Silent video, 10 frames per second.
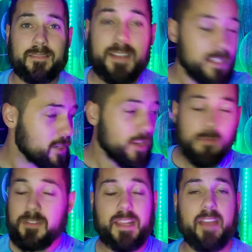It's a good
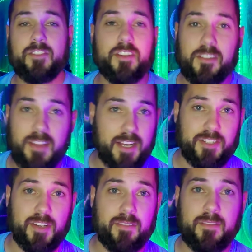one to have in your
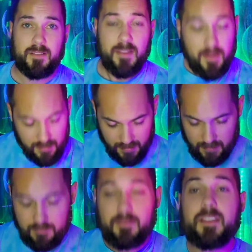collection. Here, you can
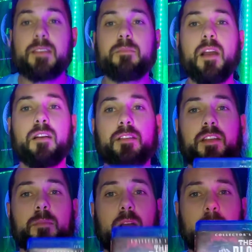you can borrow you
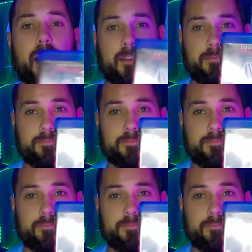can borrow mine.